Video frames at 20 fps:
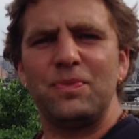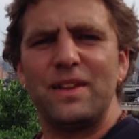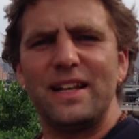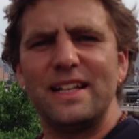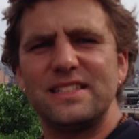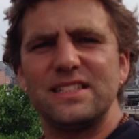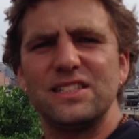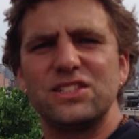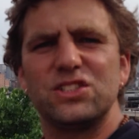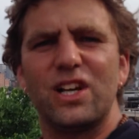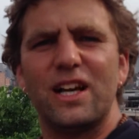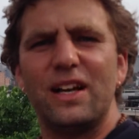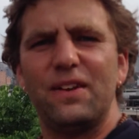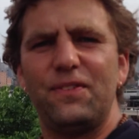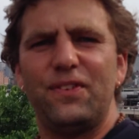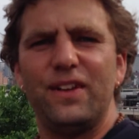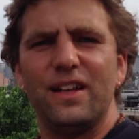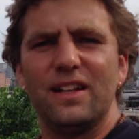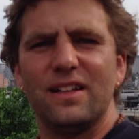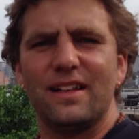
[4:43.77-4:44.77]
it's a great
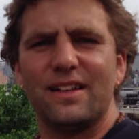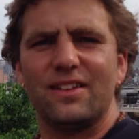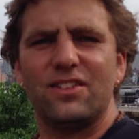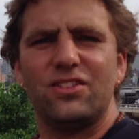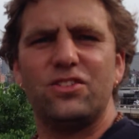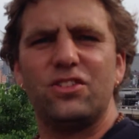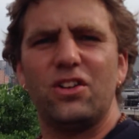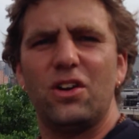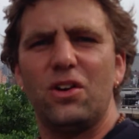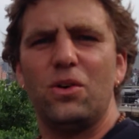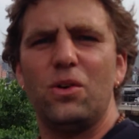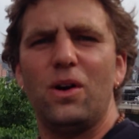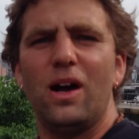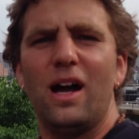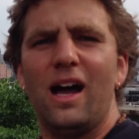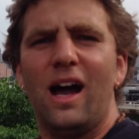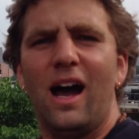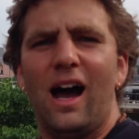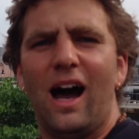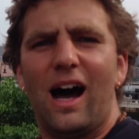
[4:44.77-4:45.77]
feeling. So
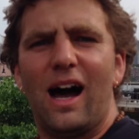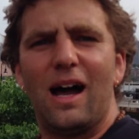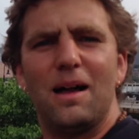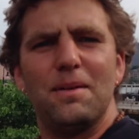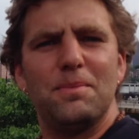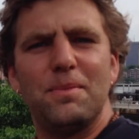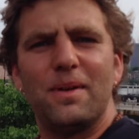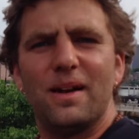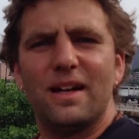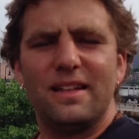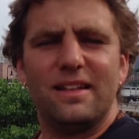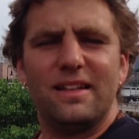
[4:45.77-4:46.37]
I'm